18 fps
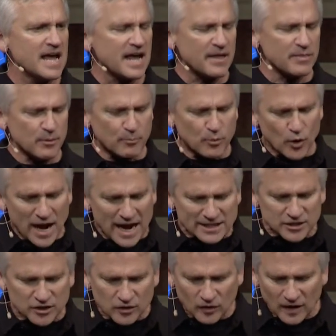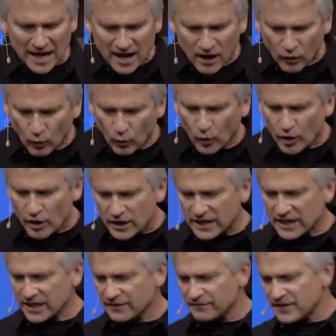and the practical
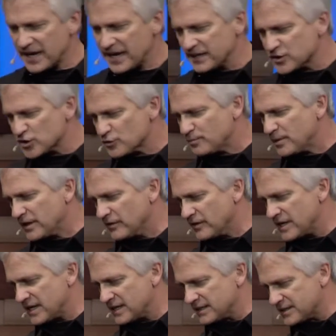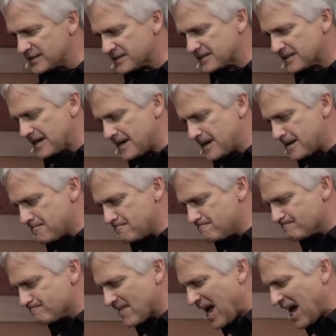outworking of that experience,
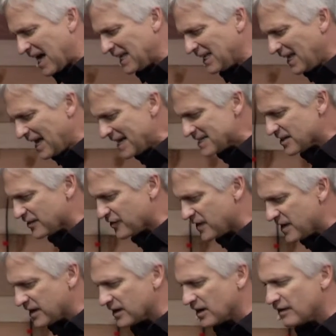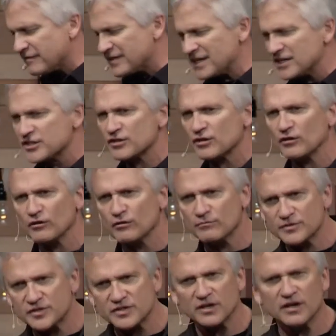um, I like to think of in
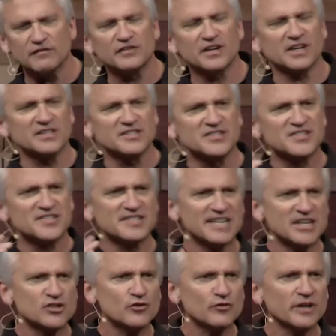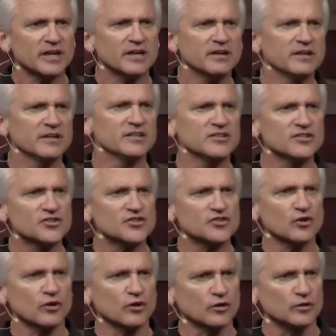terms of concentric
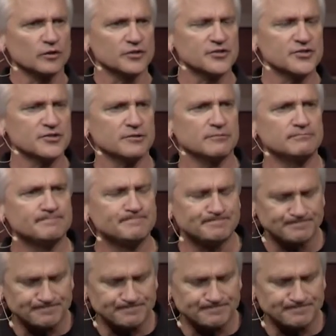circles.